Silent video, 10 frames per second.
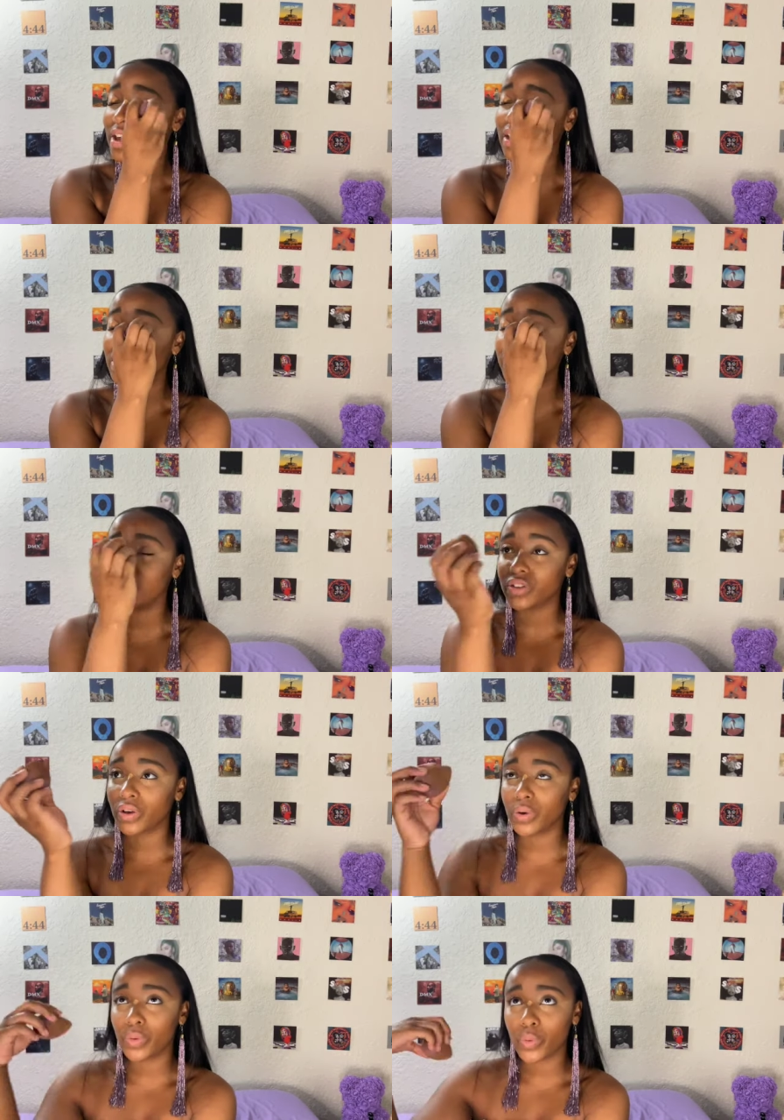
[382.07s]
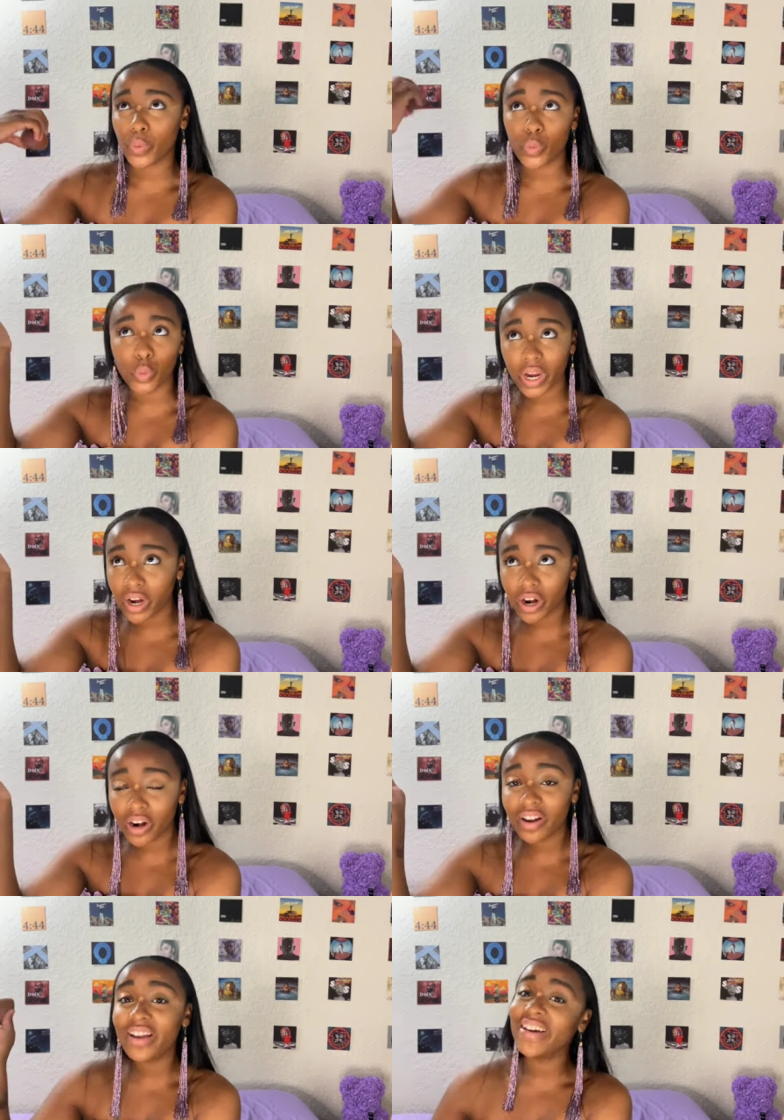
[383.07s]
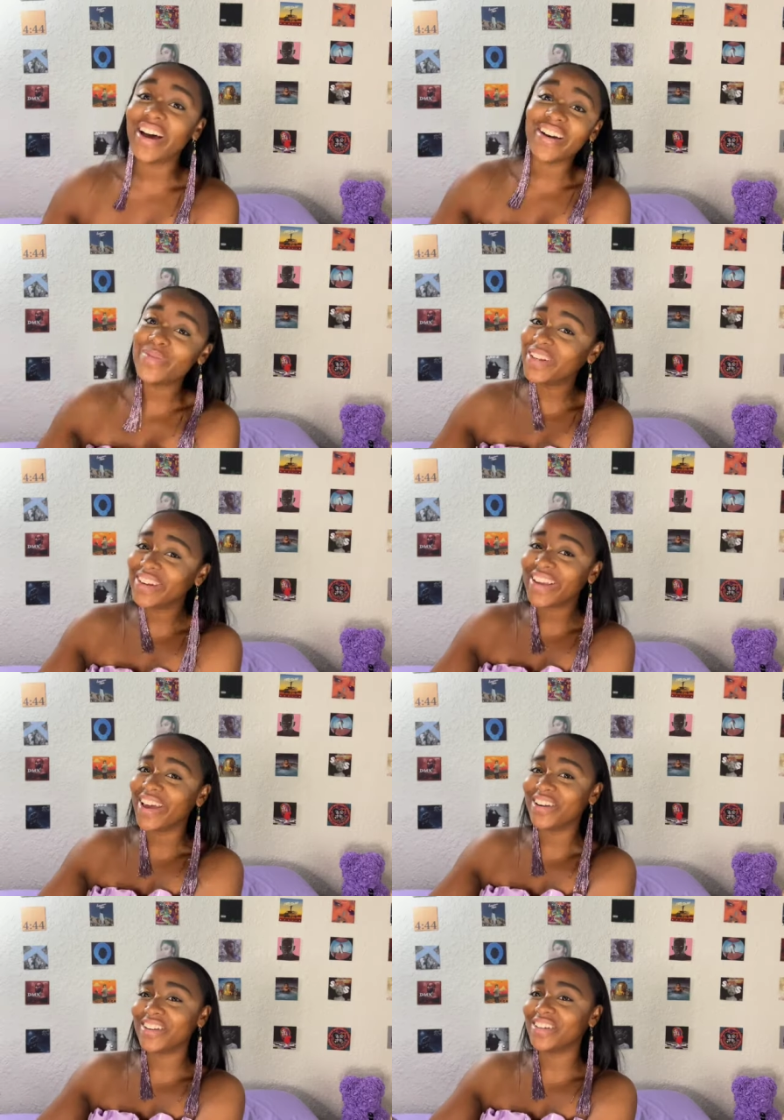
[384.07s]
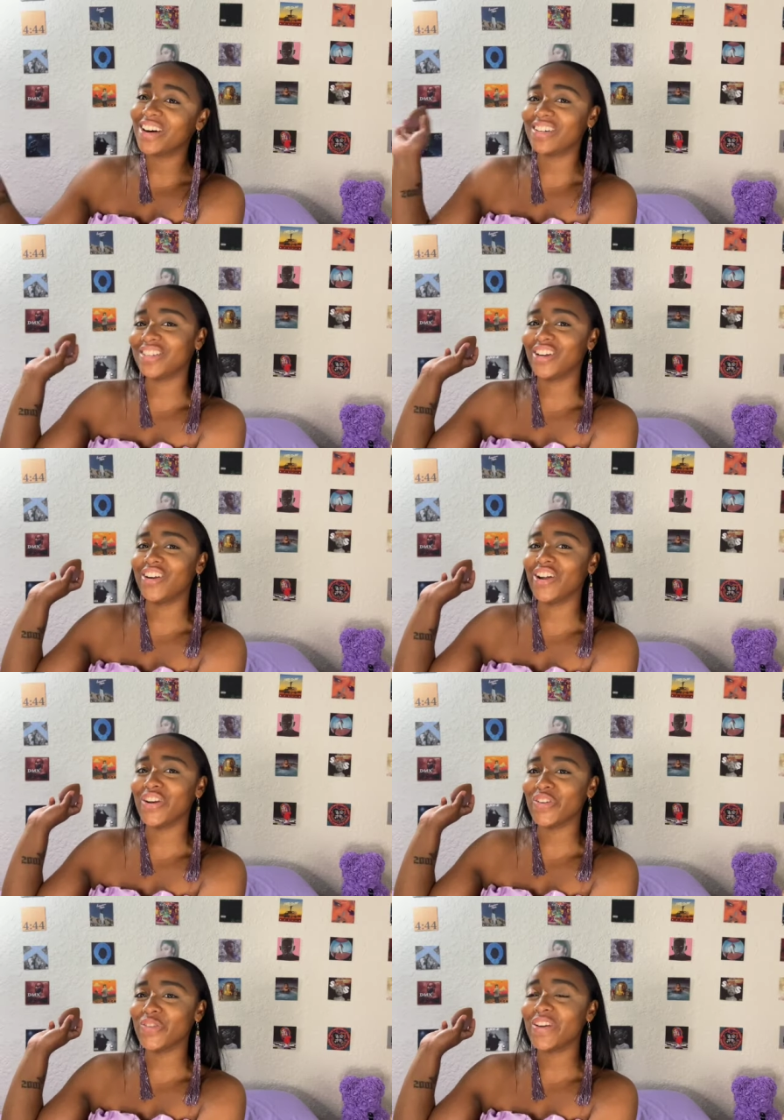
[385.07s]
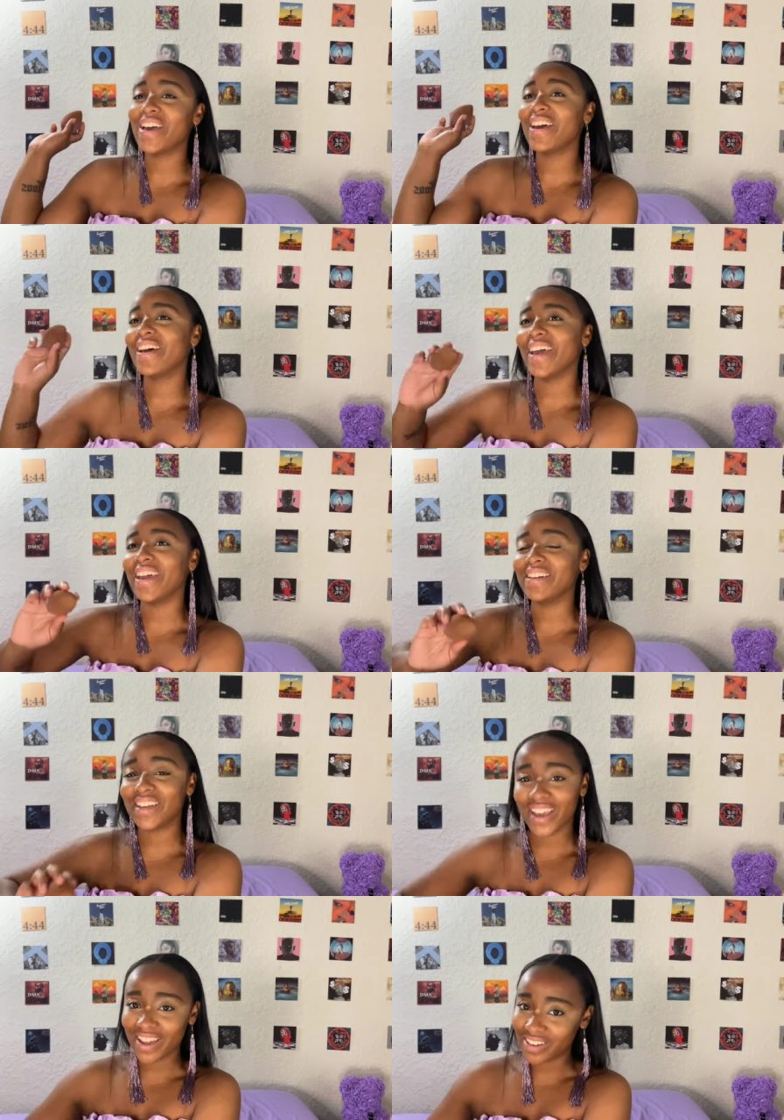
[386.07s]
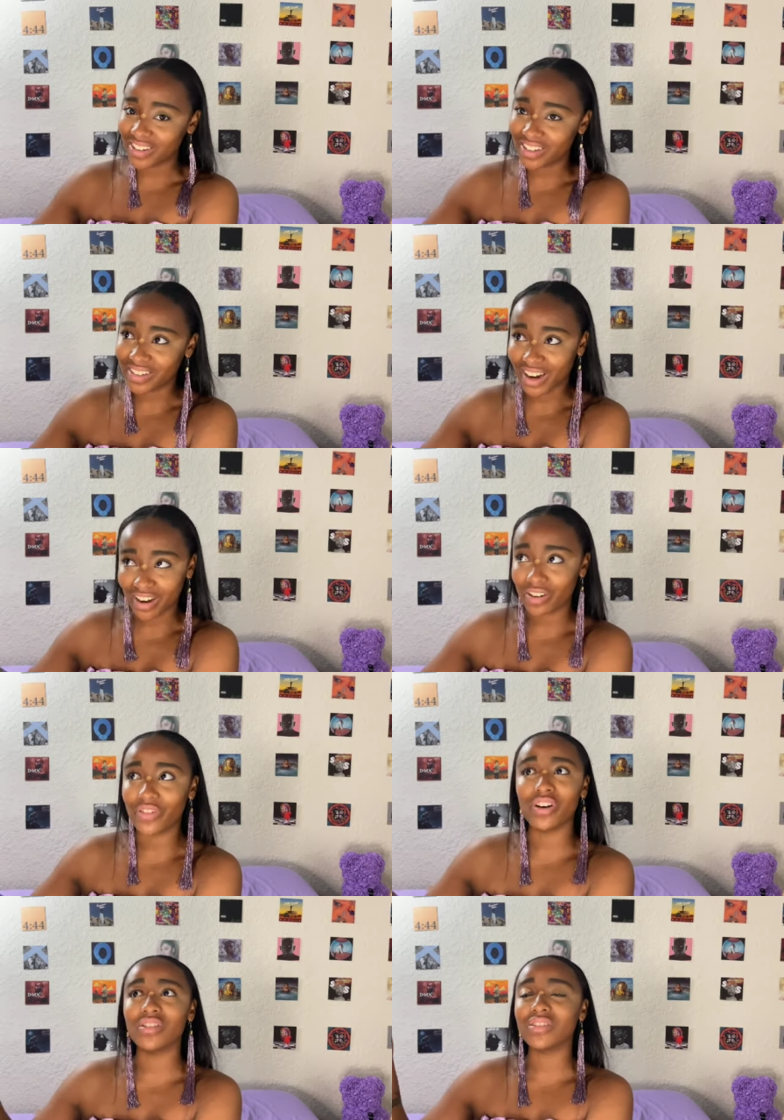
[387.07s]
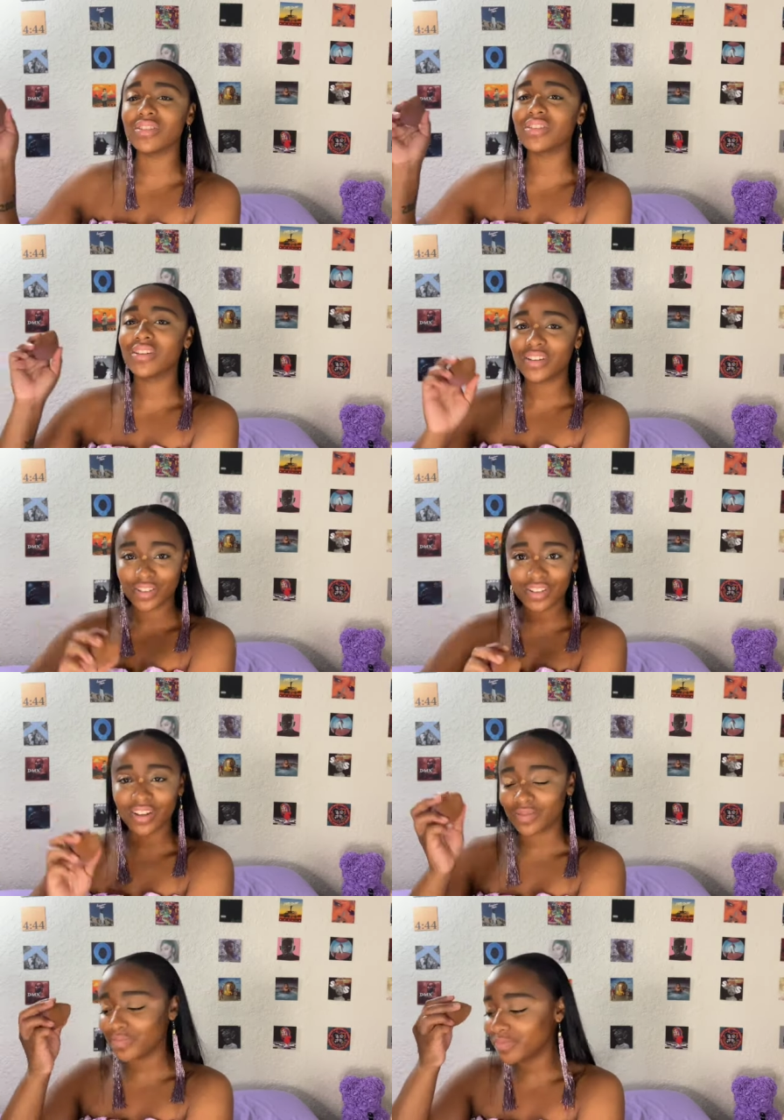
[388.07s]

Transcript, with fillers: And if so, where? I've been to Canada, Ontario, and Canada, Niagara Falls. So yeah.